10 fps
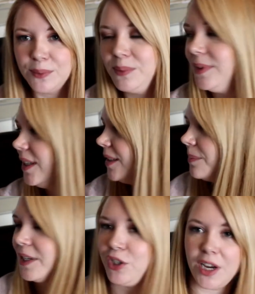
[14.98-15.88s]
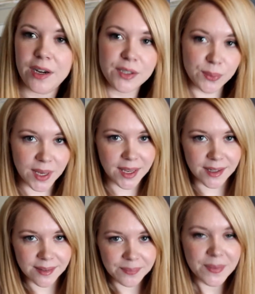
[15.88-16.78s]
Ooh, that's my chair
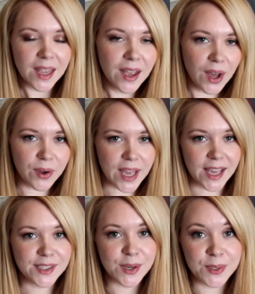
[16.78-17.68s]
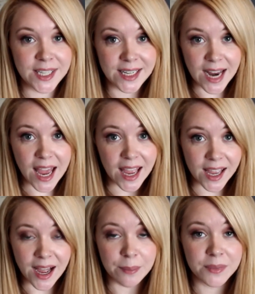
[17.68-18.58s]
squeaking. Okay, so
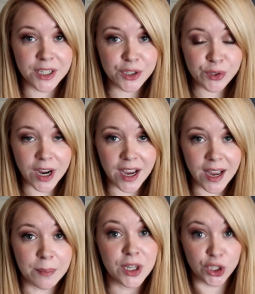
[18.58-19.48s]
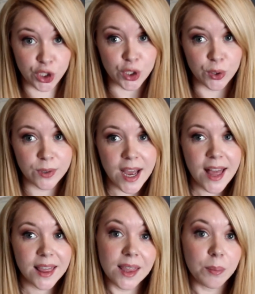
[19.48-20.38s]
today I'm gonna try, I'm gonna do
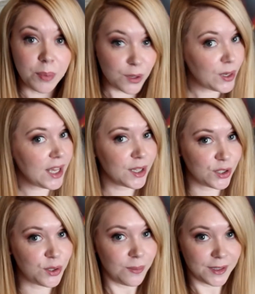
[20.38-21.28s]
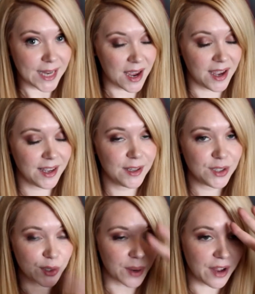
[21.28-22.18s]
the beauty consumer tag.
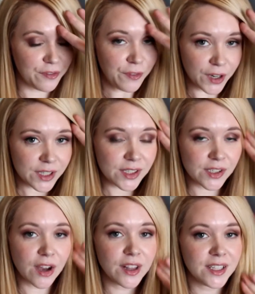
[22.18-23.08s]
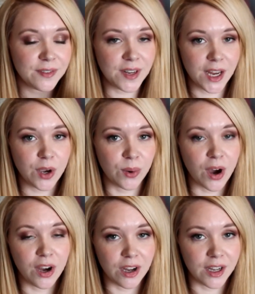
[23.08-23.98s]
So I first saw this
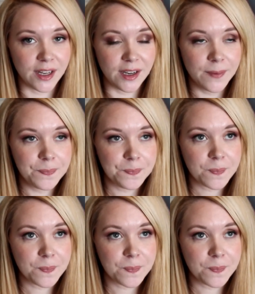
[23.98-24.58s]
video on